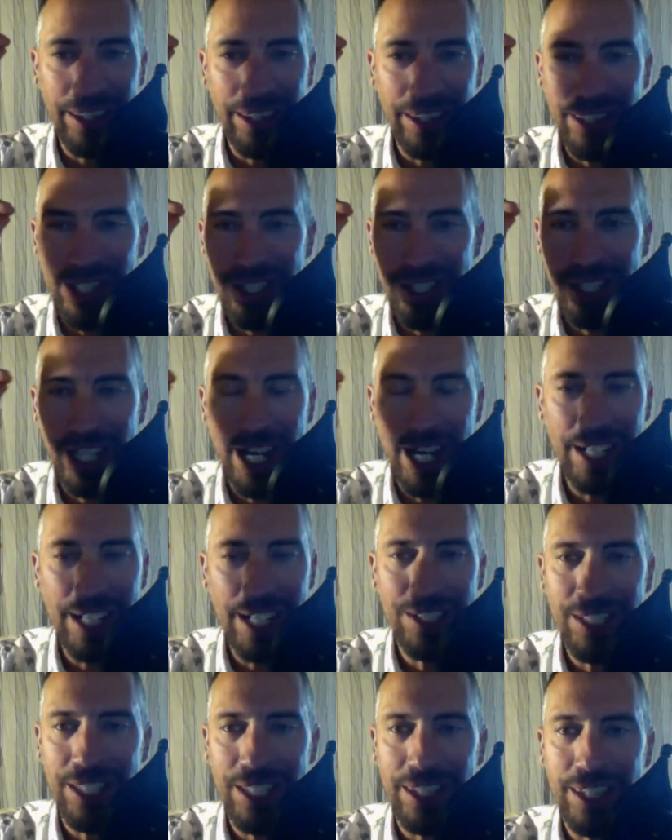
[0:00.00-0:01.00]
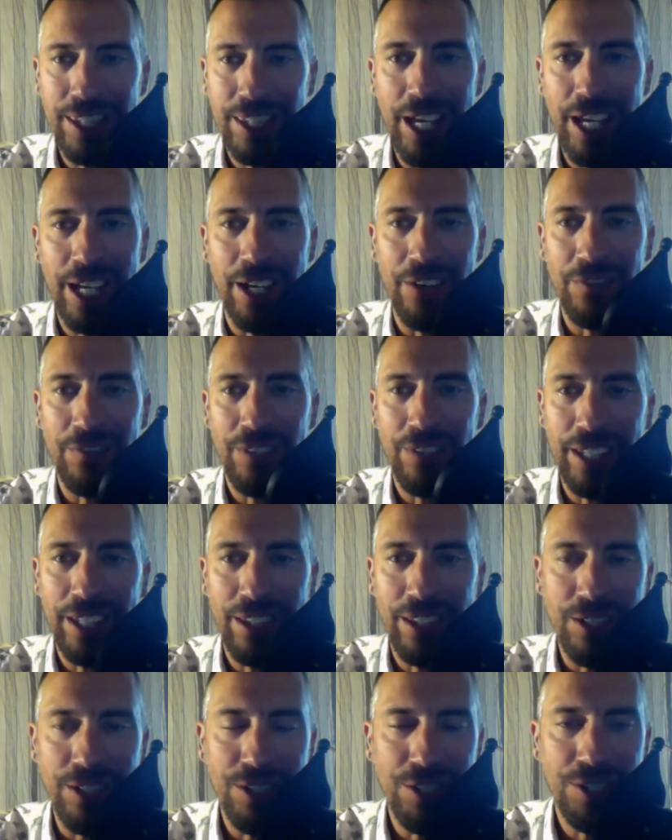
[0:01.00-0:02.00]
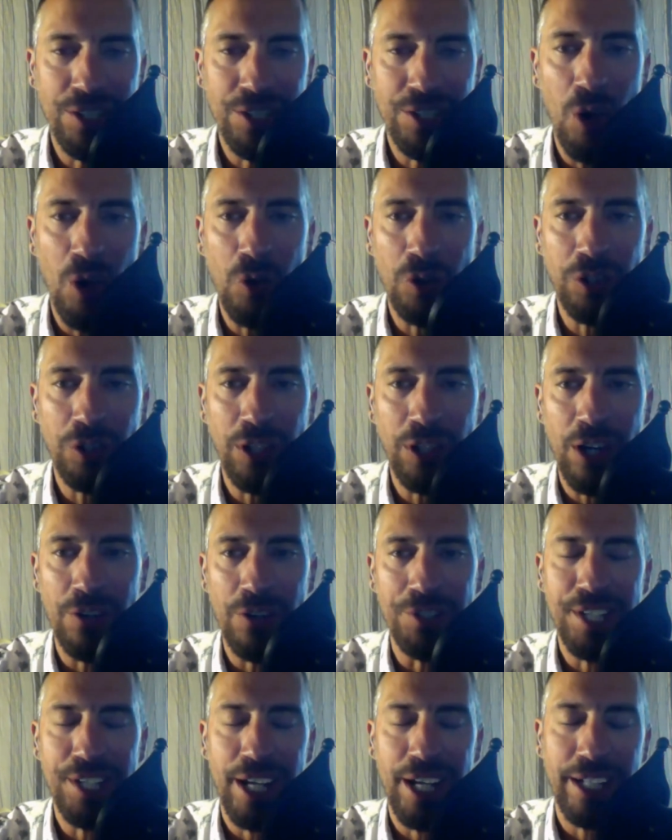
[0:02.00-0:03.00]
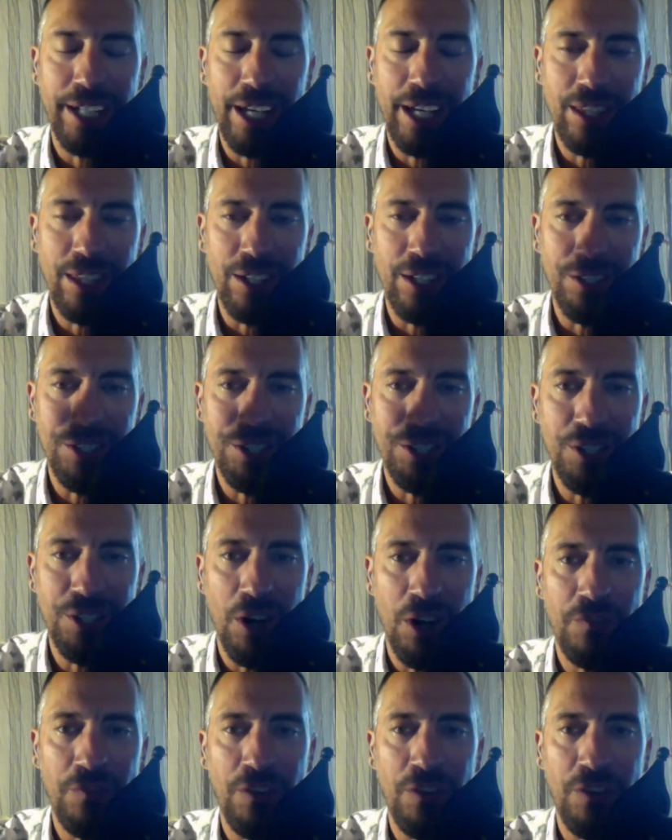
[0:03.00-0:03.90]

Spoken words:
this constant thing of like they're so close and yet they're so